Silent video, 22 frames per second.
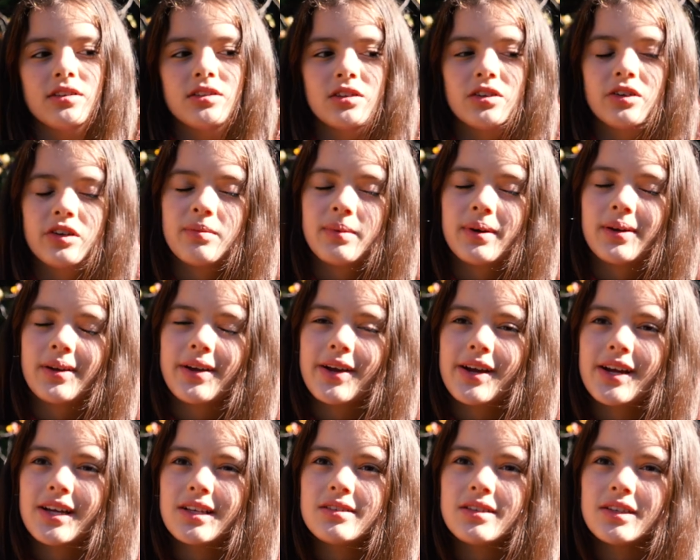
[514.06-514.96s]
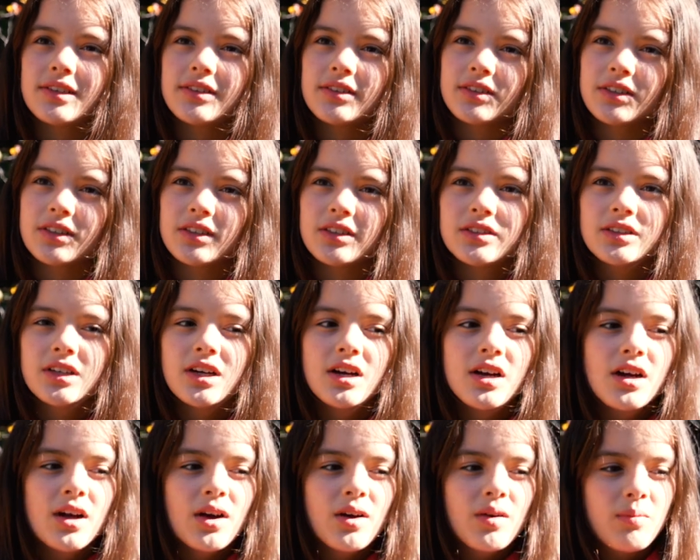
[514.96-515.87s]
to learn about your ancestors,
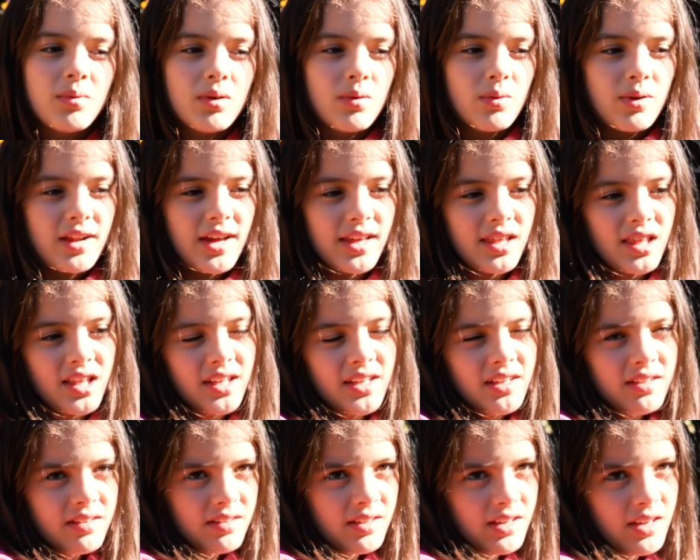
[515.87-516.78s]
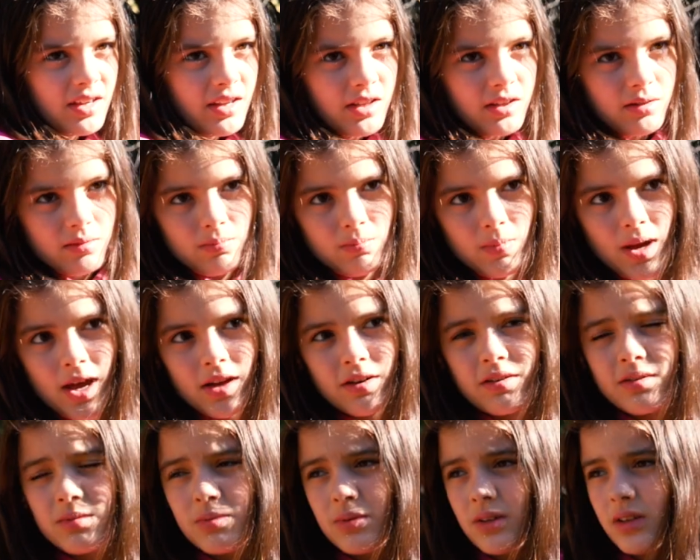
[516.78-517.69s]
but what I think is it
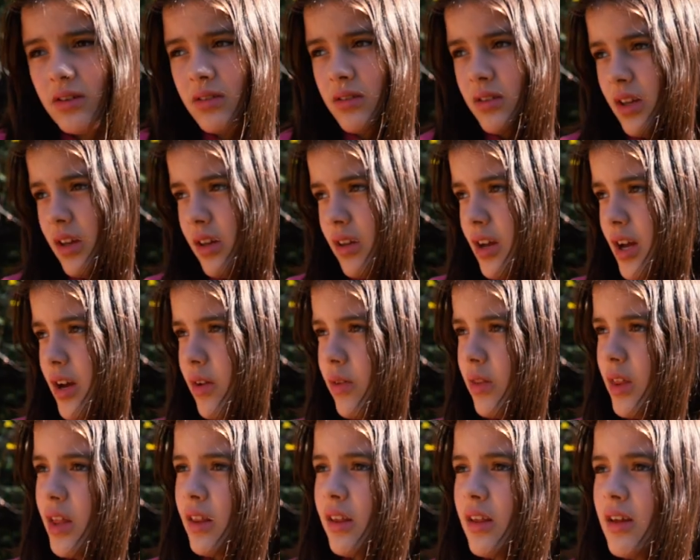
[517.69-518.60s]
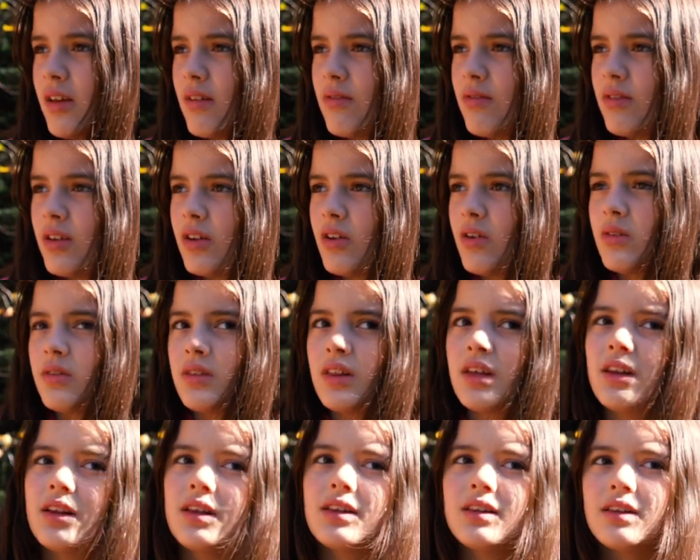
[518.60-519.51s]
matters because like how they live, they don't,
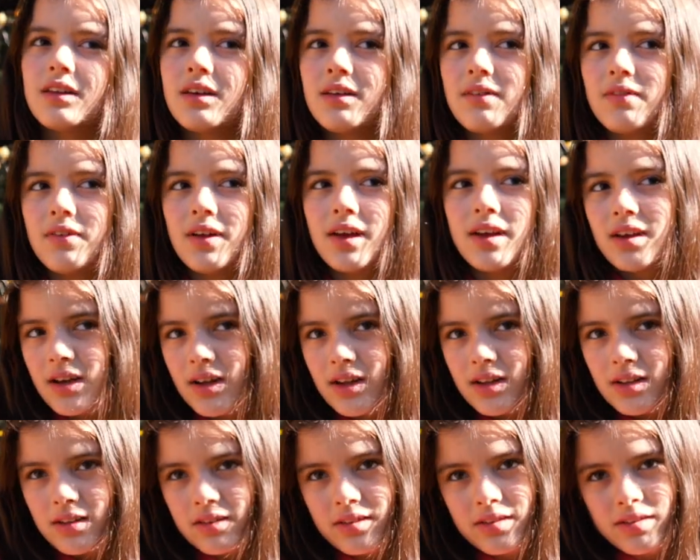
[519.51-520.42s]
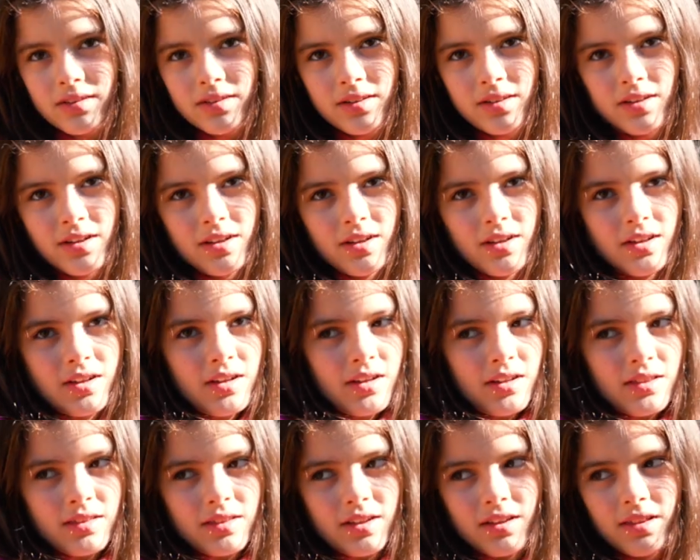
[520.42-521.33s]
they didn't live like us
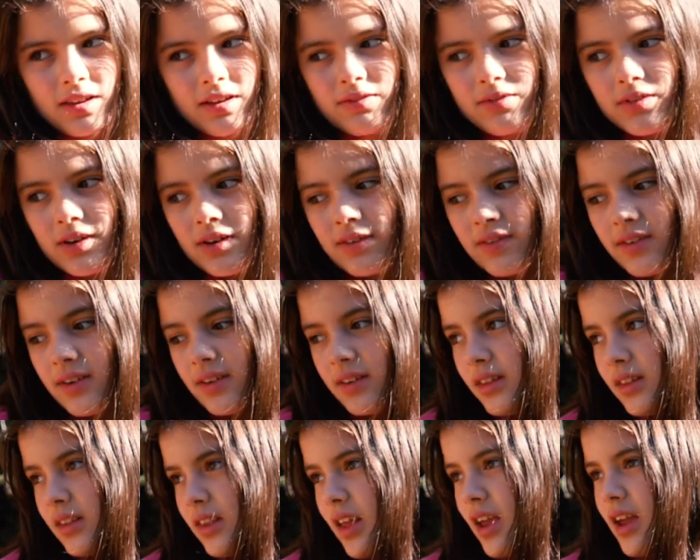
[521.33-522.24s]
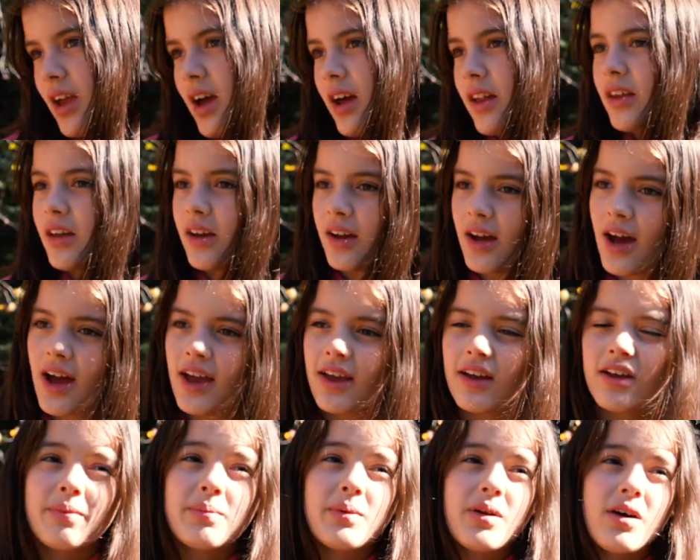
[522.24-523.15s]
they lived different. They had to
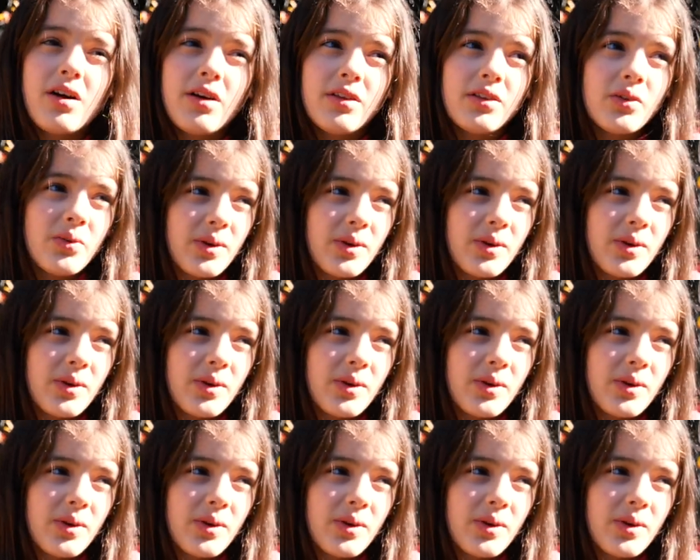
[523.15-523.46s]
hike up all